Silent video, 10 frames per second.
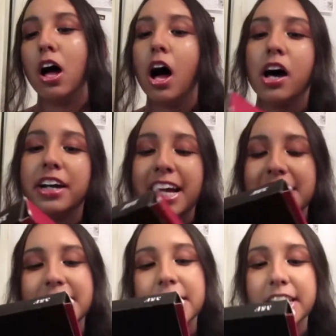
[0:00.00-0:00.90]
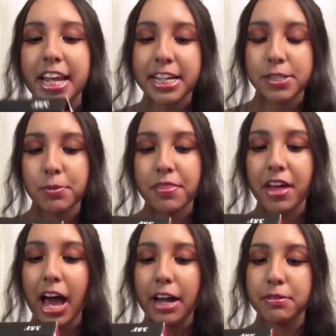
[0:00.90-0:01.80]
Alright, so the next one
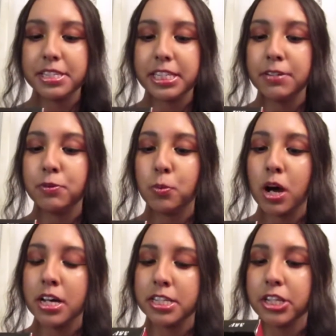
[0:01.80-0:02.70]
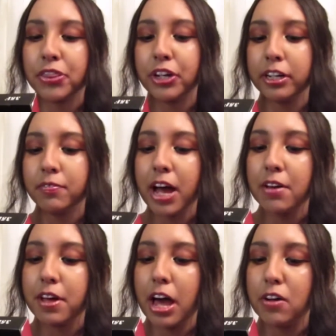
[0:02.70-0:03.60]
that I received was the
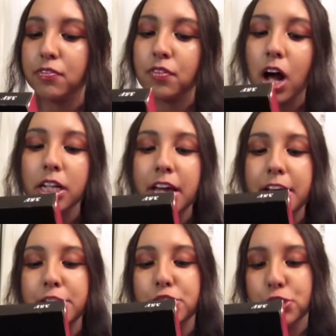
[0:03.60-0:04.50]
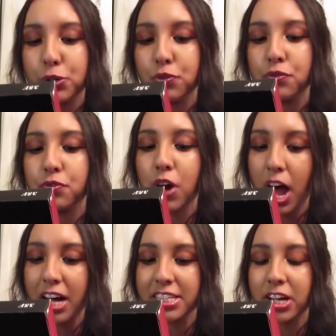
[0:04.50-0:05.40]
35F Fall Into
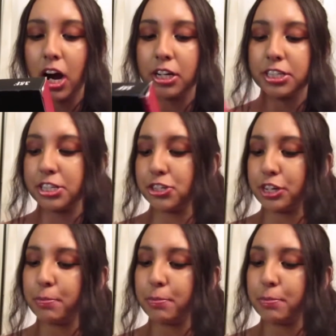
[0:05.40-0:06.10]
Frost Artistry